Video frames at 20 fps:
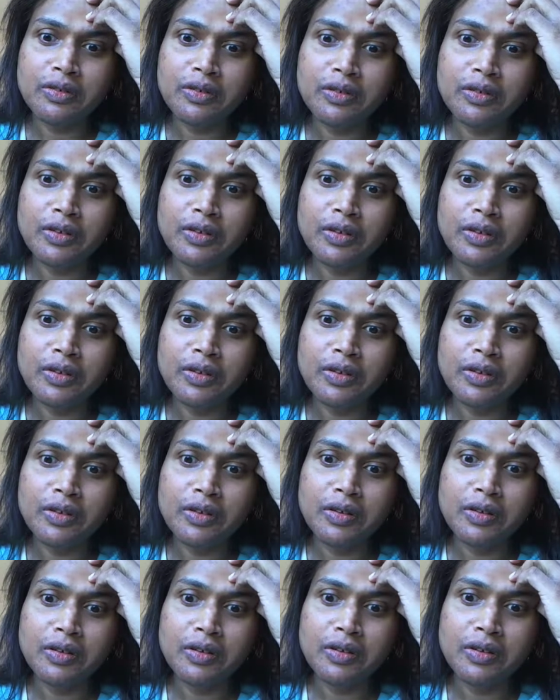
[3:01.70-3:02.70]

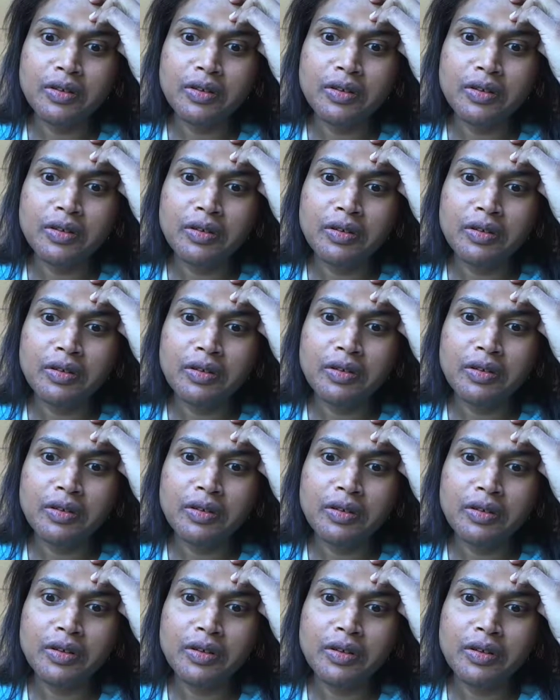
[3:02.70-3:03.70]

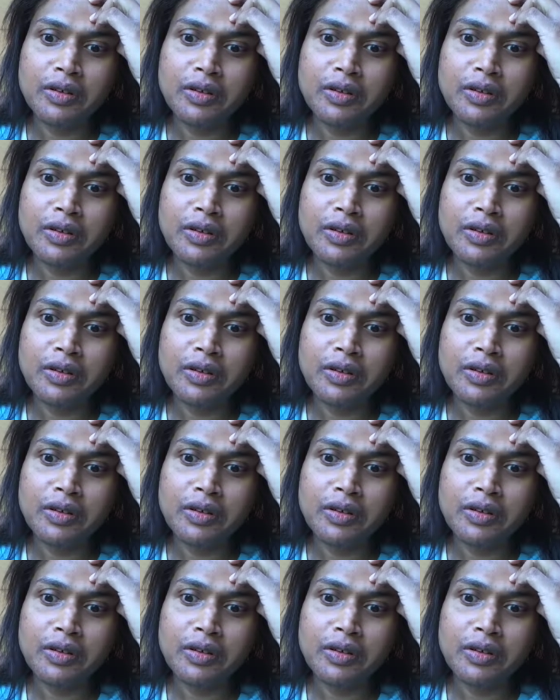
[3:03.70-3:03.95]
Nothing is said.